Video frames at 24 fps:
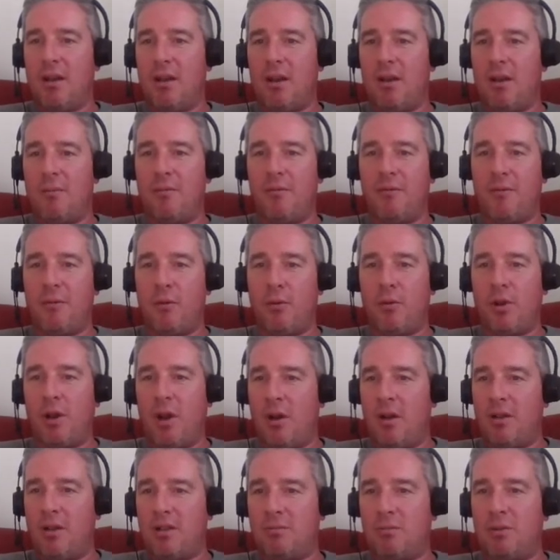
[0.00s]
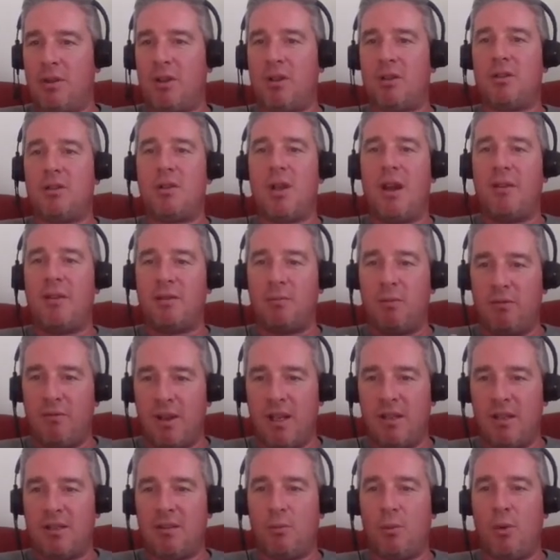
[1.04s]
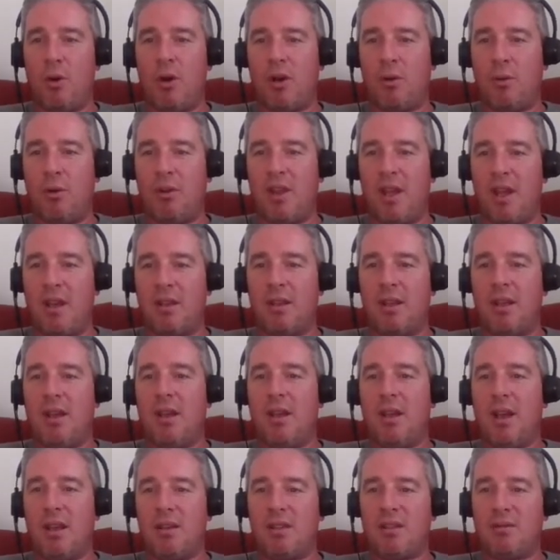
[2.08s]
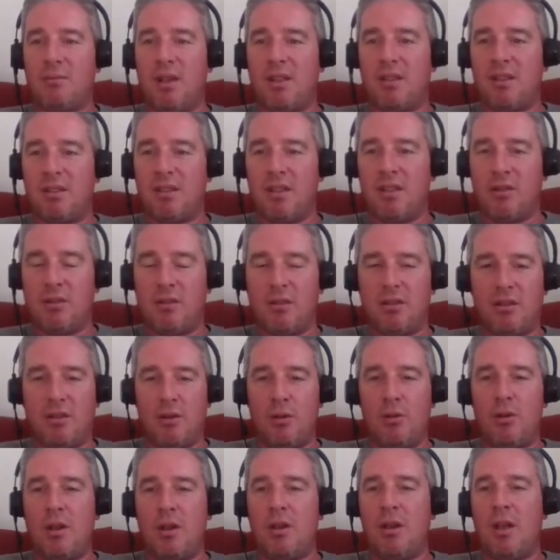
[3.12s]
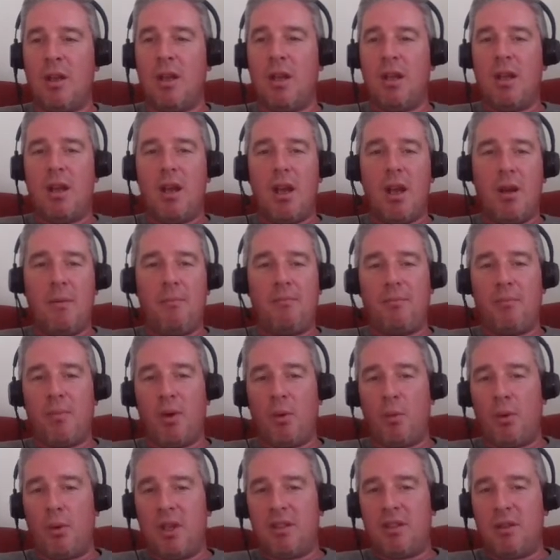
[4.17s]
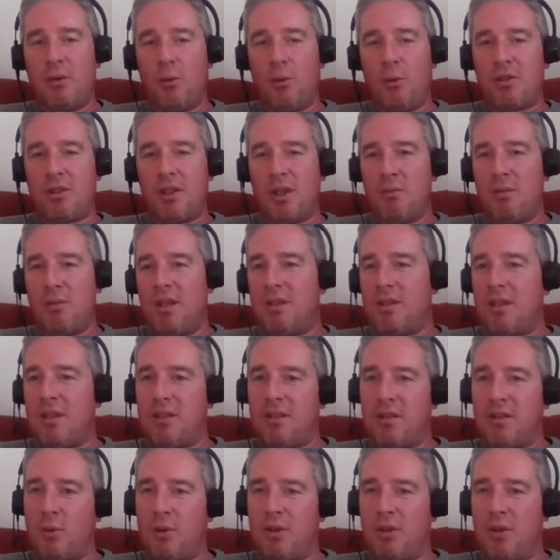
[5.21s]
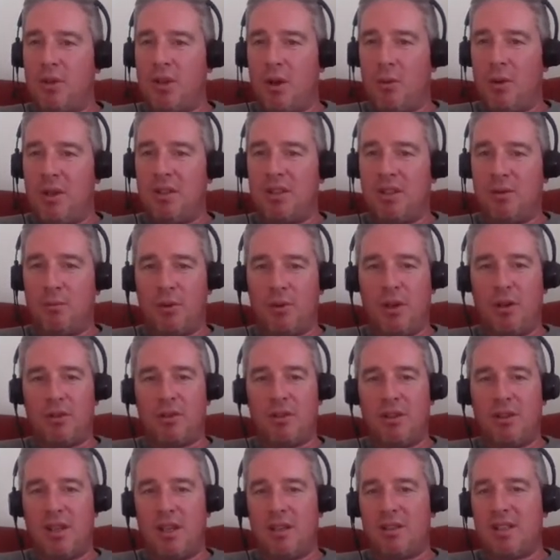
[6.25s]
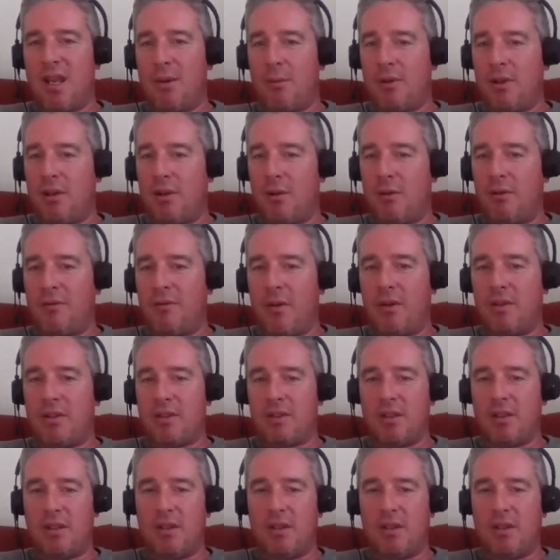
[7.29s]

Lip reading: for clients, because you have to be ready to work with that and to make decisions sooner. But what it also means is that when you go into production, things happen a lot faster.